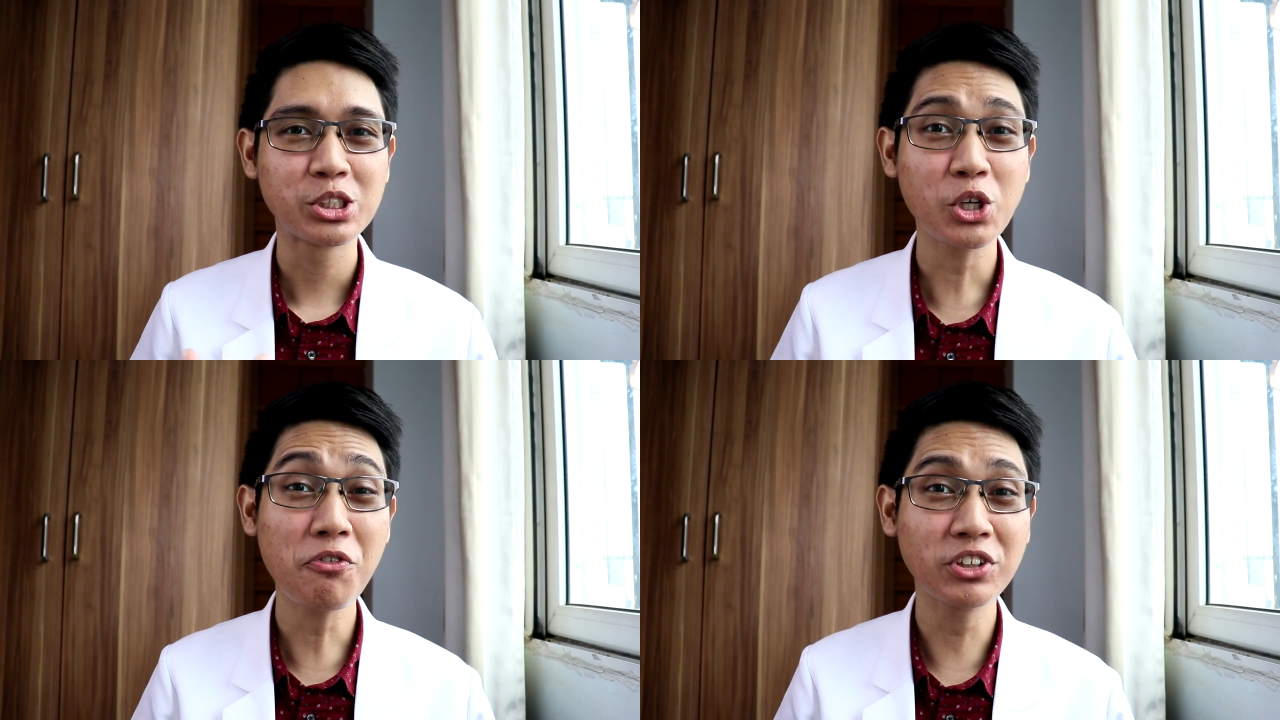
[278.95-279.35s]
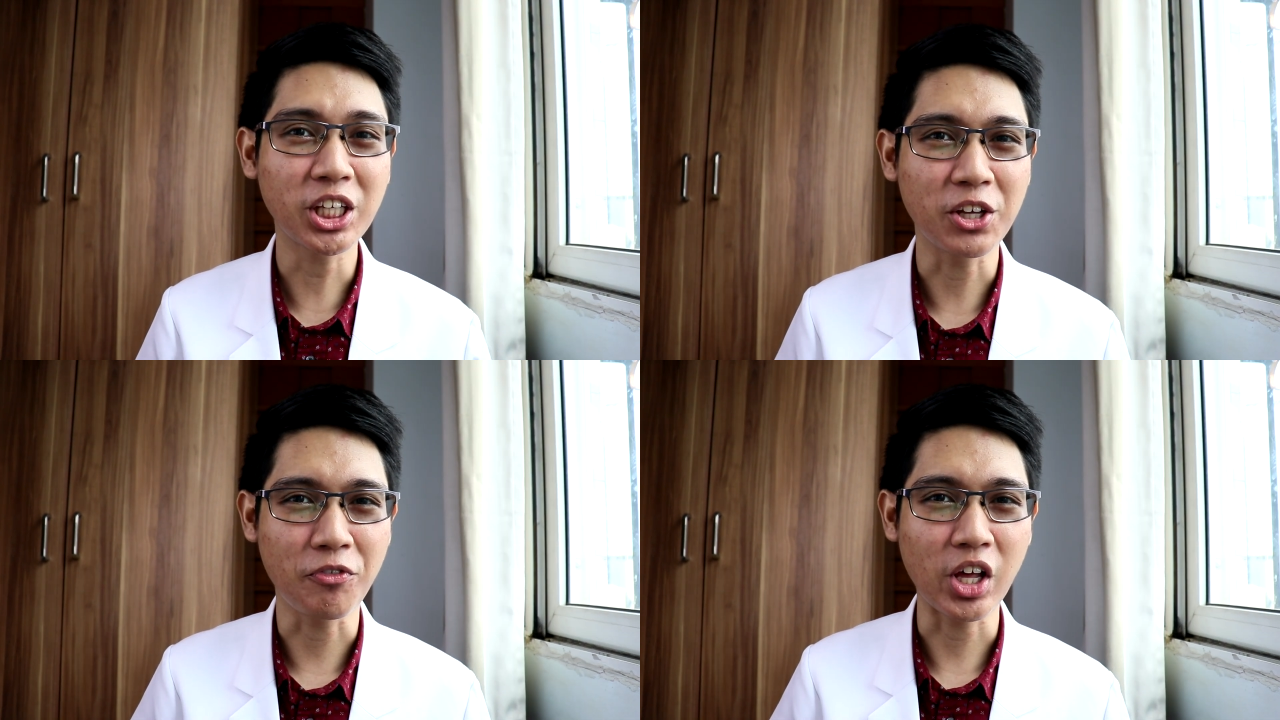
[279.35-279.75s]
So for the
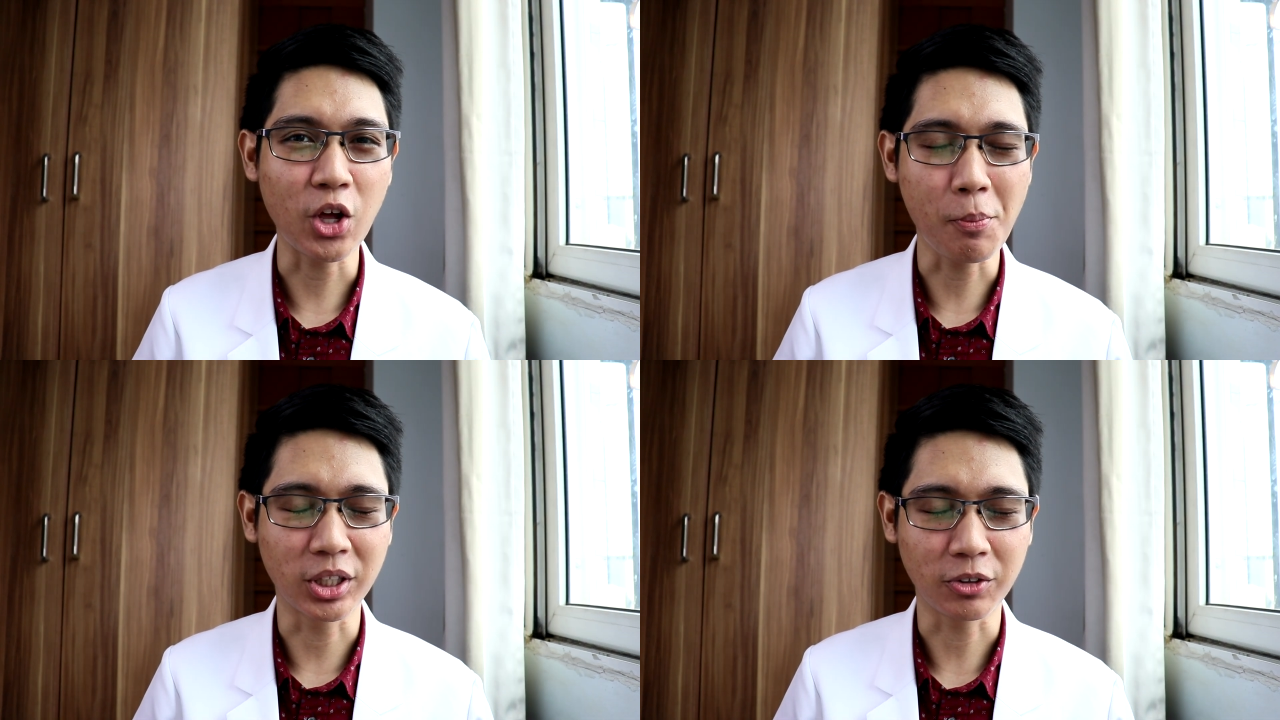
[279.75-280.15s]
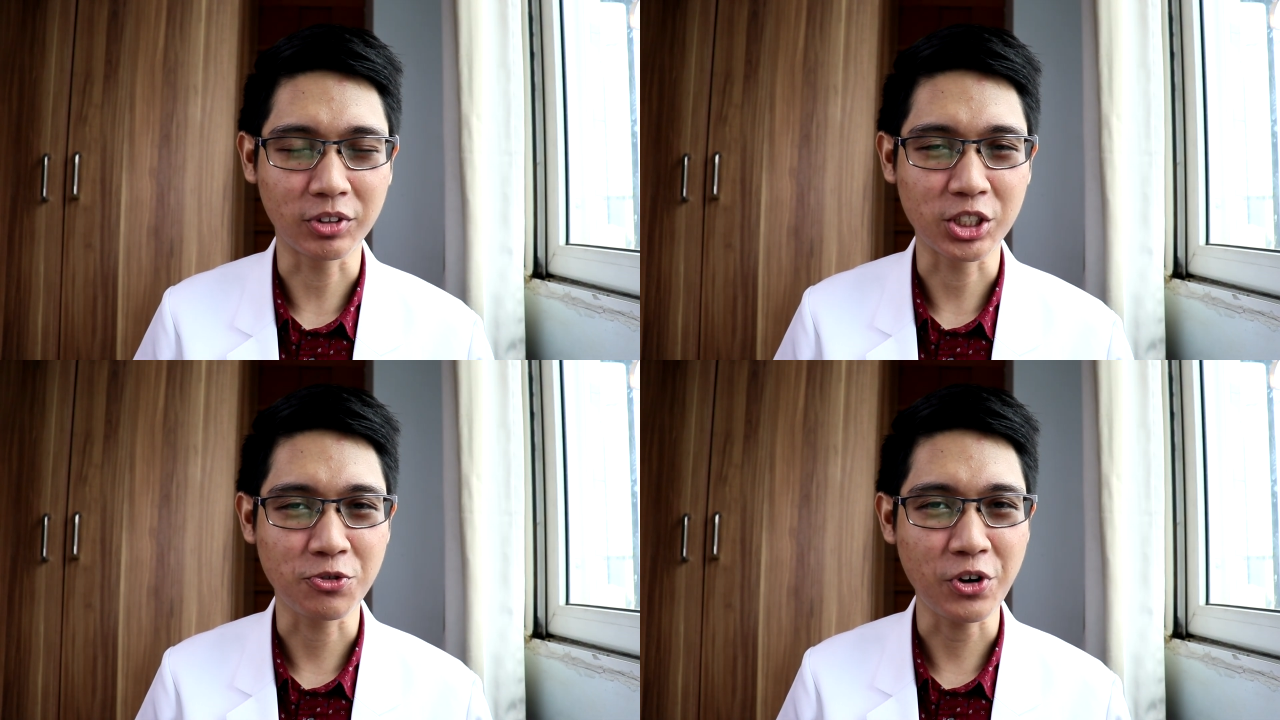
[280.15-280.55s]
development of
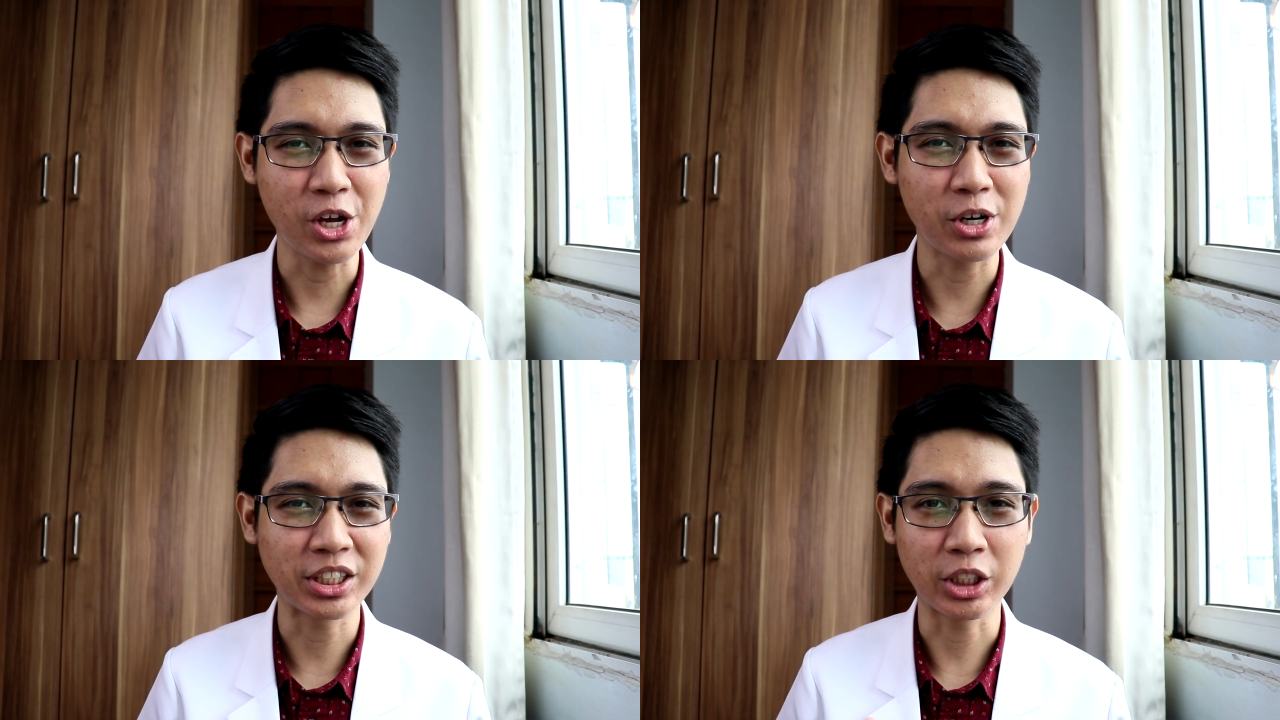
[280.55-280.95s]
this fragrance,